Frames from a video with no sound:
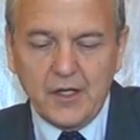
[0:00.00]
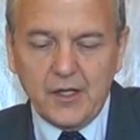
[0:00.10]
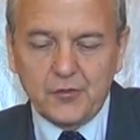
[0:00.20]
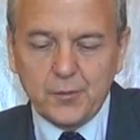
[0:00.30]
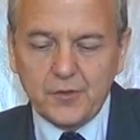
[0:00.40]

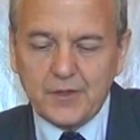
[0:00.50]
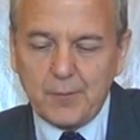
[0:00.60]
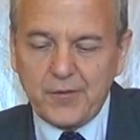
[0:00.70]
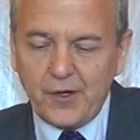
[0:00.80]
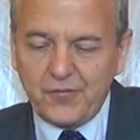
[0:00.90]
Israel
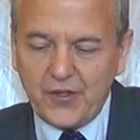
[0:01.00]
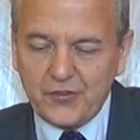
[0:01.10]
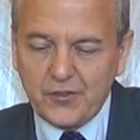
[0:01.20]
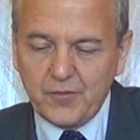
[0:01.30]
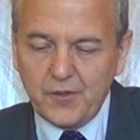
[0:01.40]
kept their
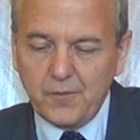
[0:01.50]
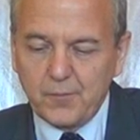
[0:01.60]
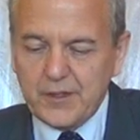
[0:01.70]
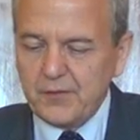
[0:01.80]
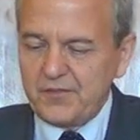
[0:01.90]
festival,
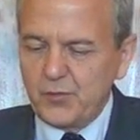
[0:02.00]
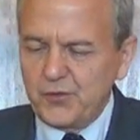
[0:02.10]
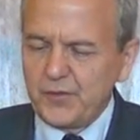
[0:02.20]
but it was